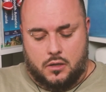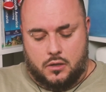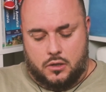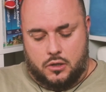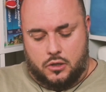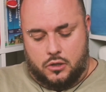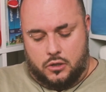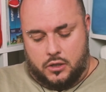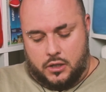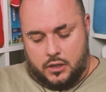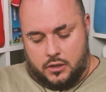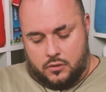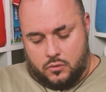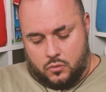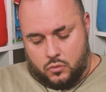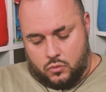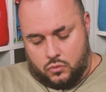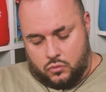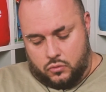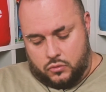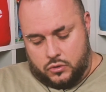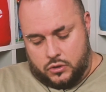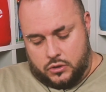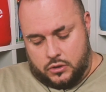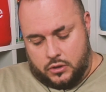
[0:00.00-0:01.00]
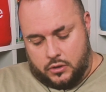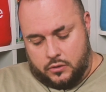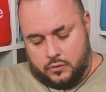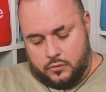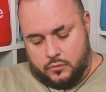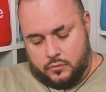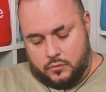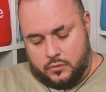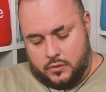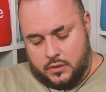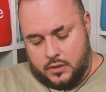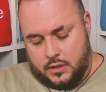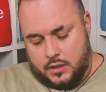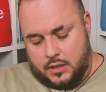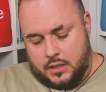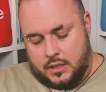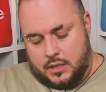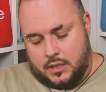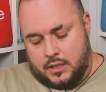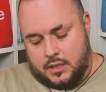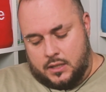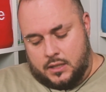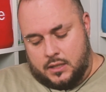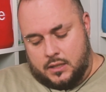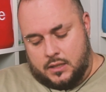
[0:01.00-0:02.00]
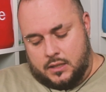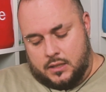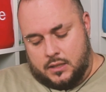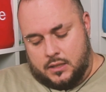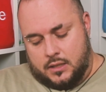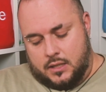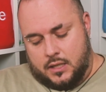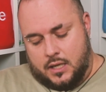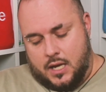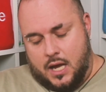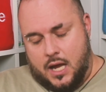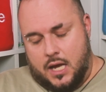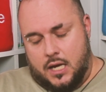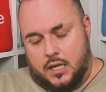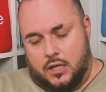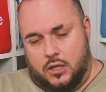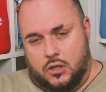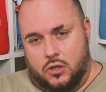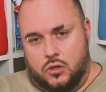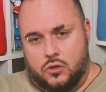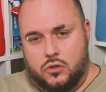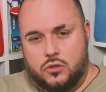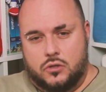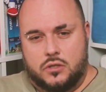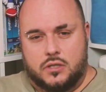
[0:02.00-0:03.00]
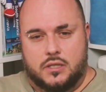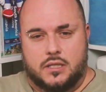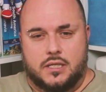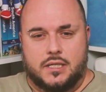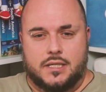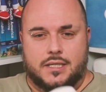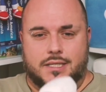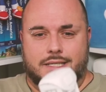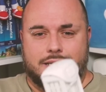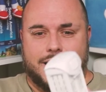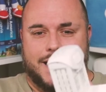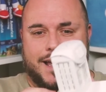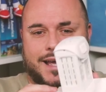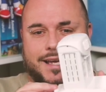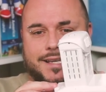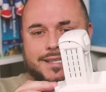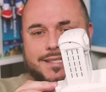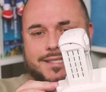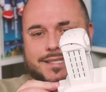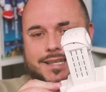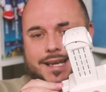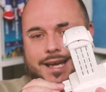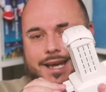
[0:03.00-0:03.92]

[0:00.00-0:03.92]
You can also use this as